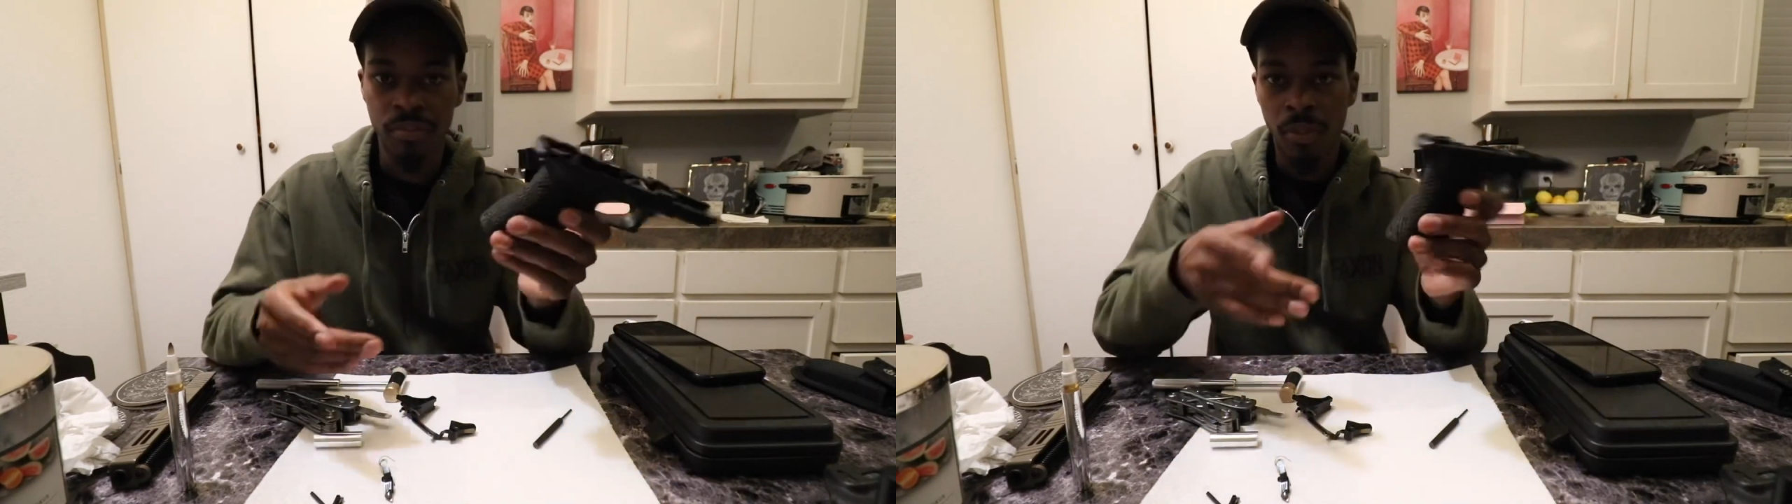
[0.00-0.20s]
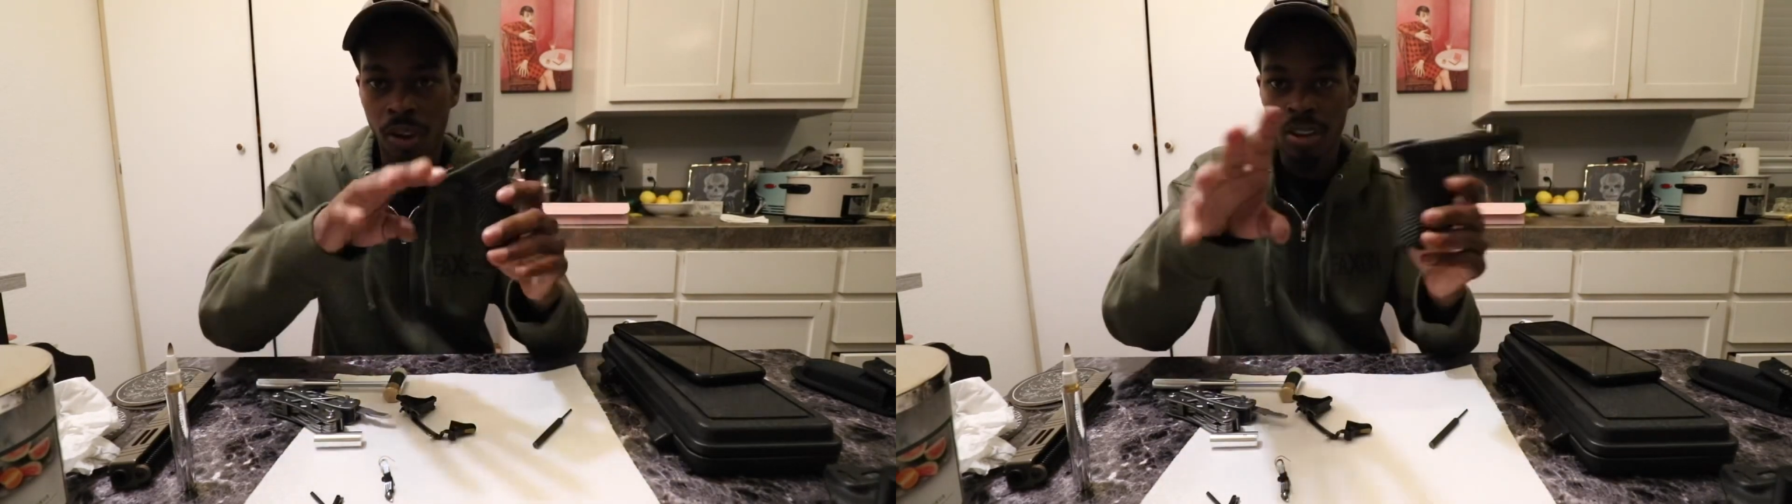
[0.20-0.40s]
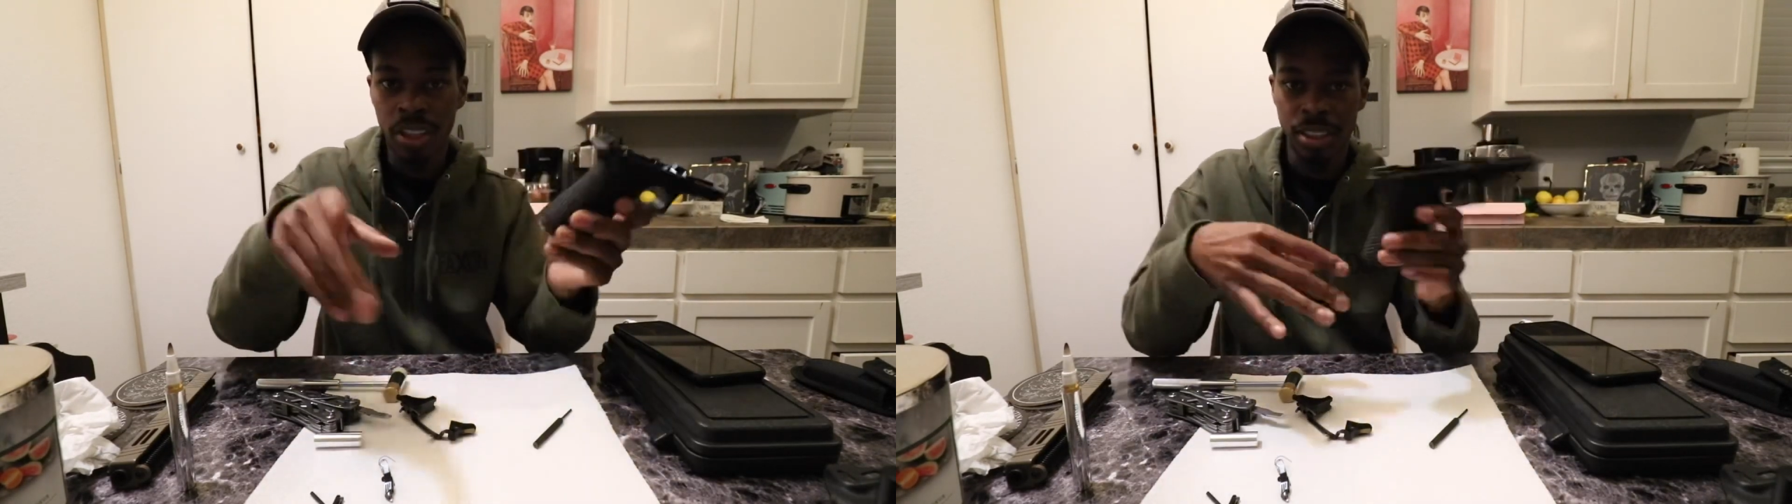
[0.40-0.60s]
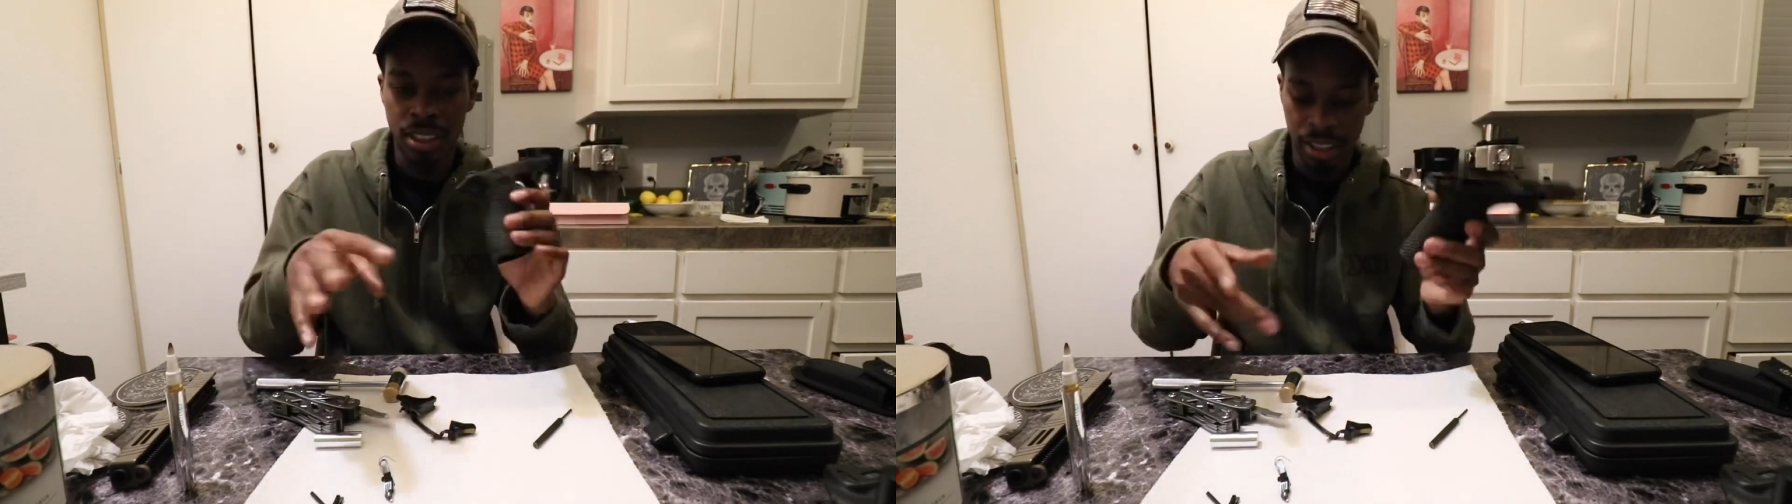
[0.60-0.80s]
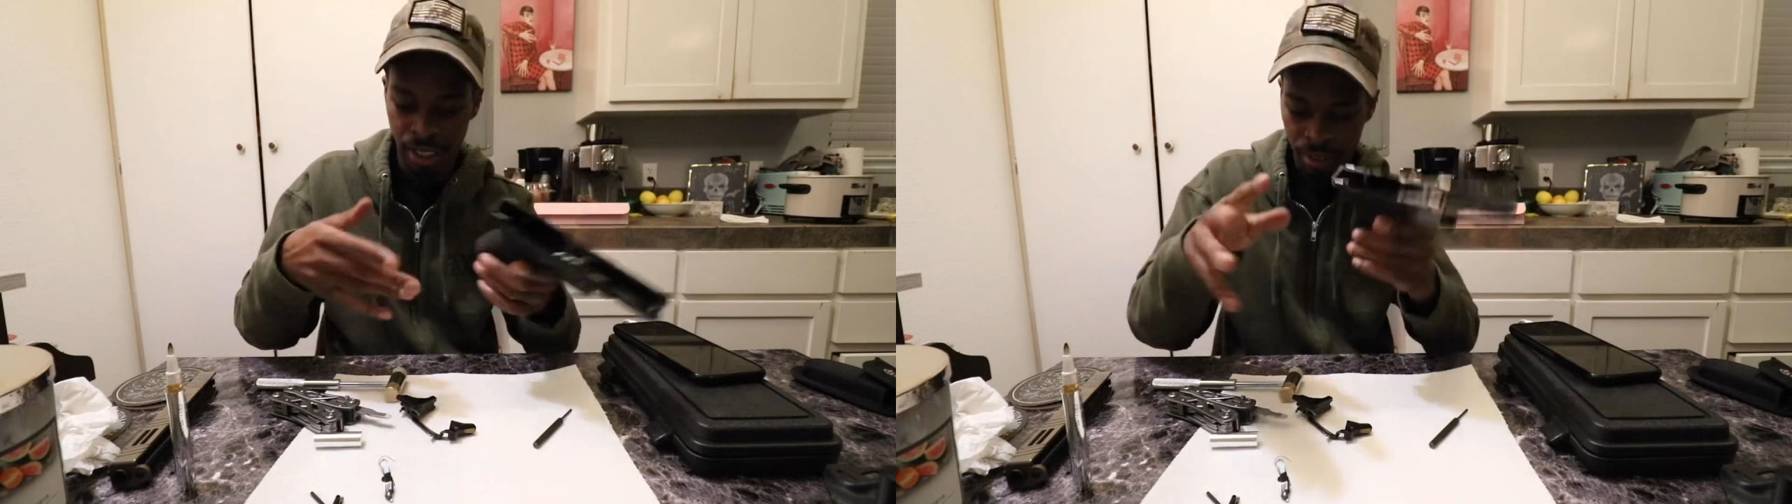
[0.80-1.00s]
All of this is
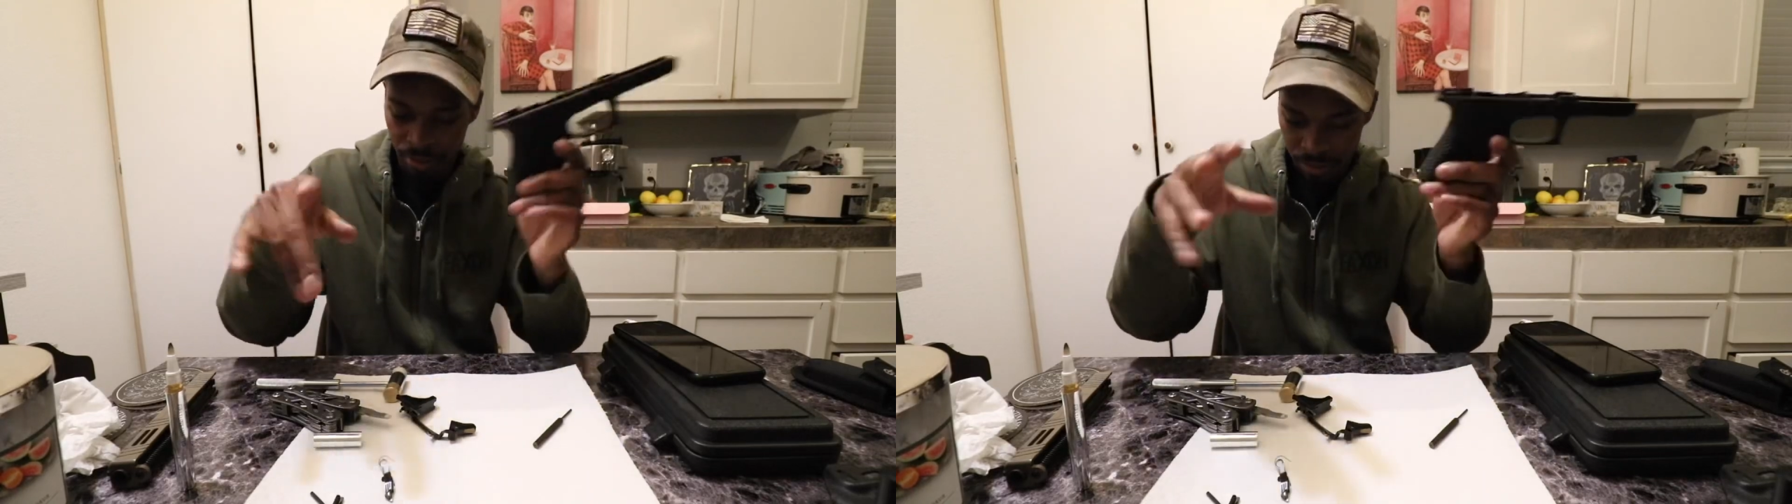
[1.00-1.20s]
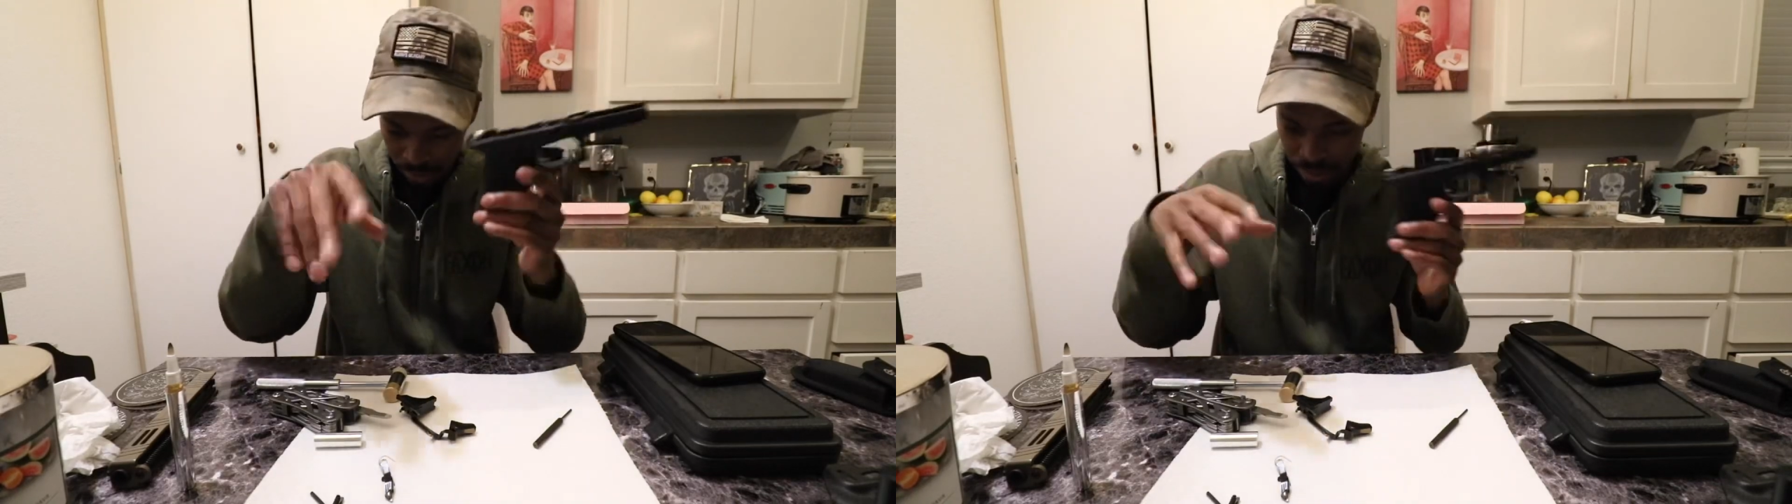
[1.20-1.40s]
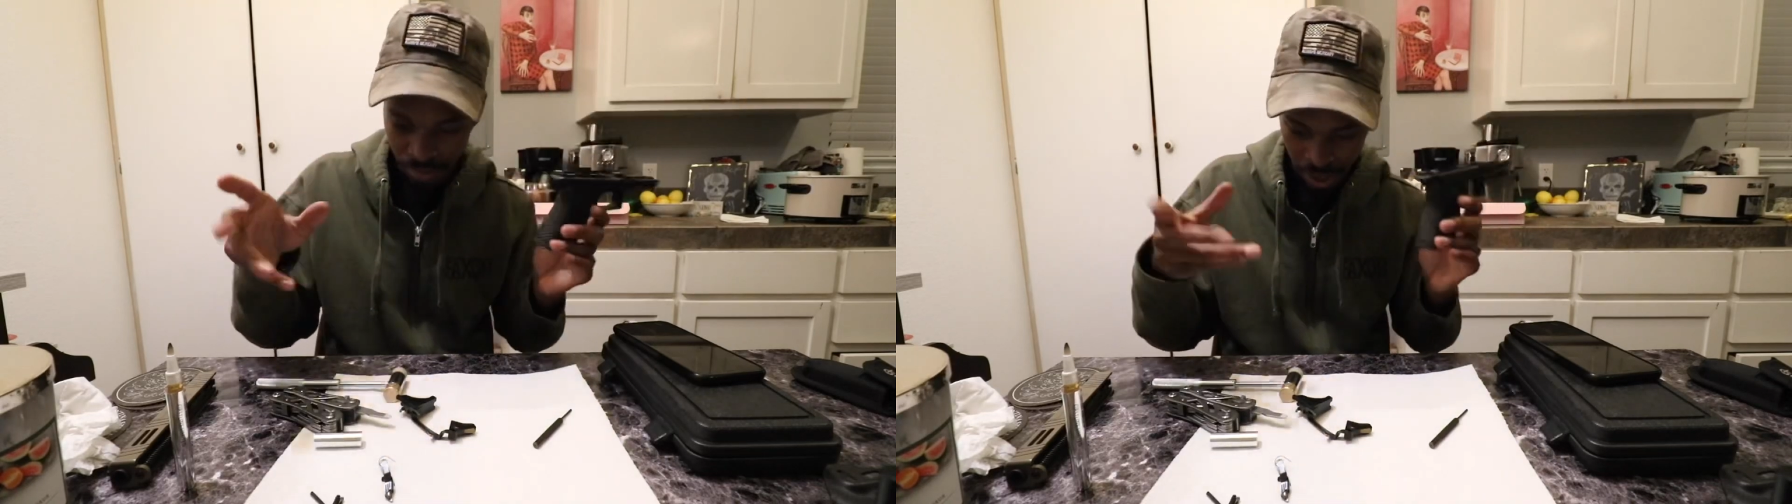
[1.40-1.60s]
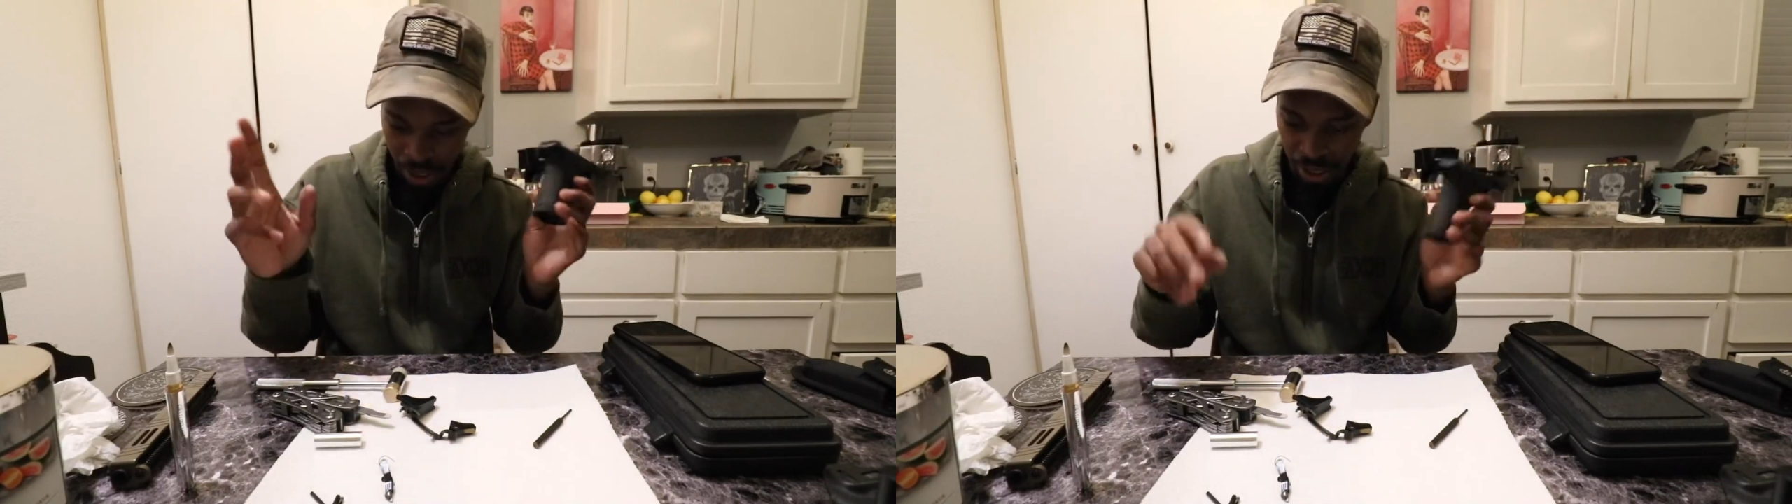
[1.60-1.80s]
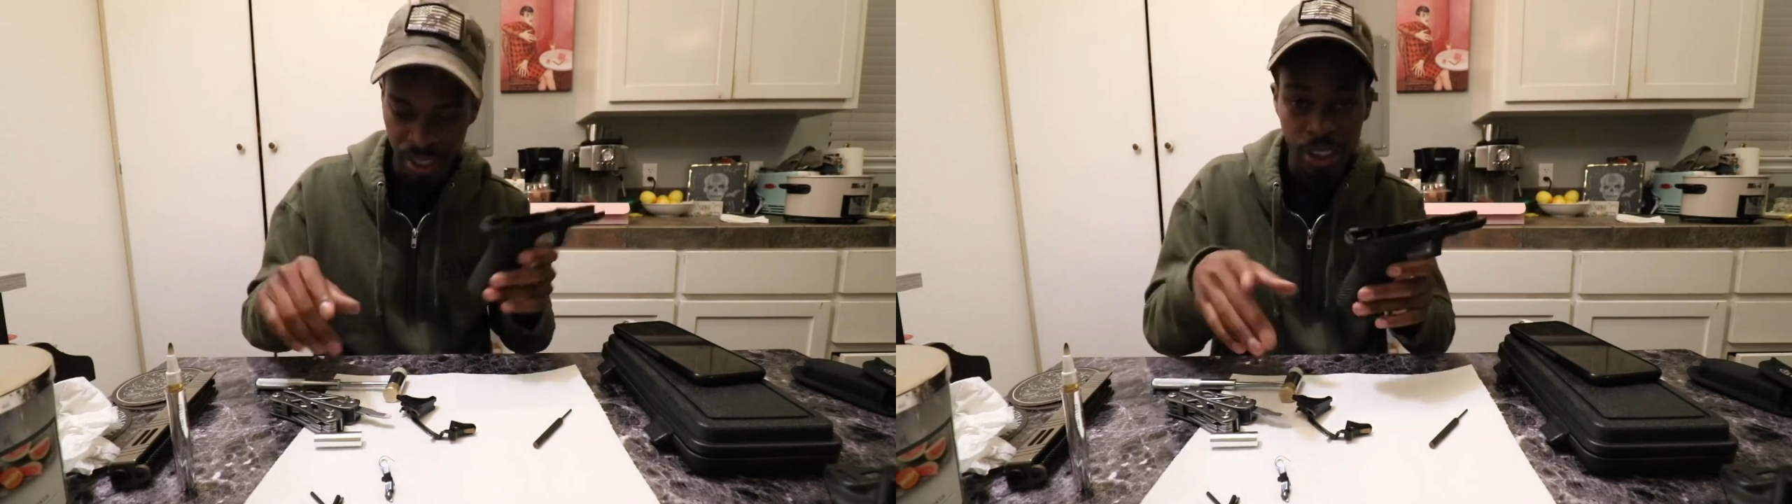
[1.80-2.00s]
clean. We
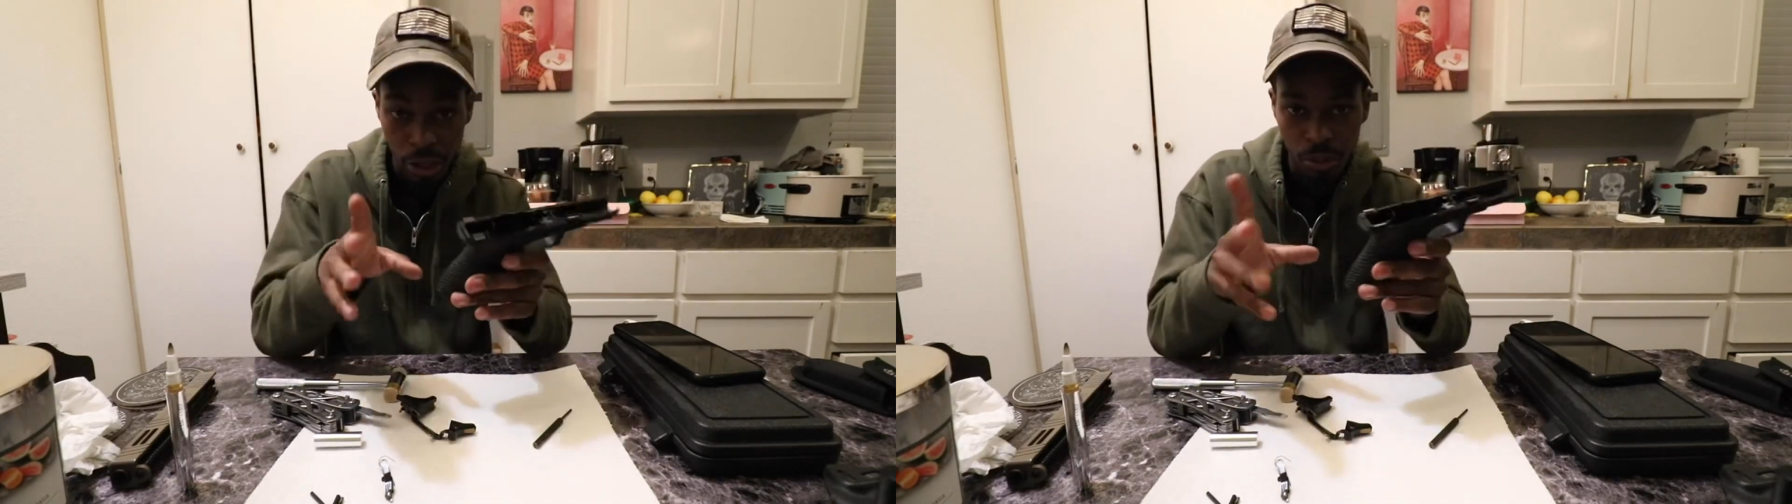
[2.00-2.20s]
cleaned it,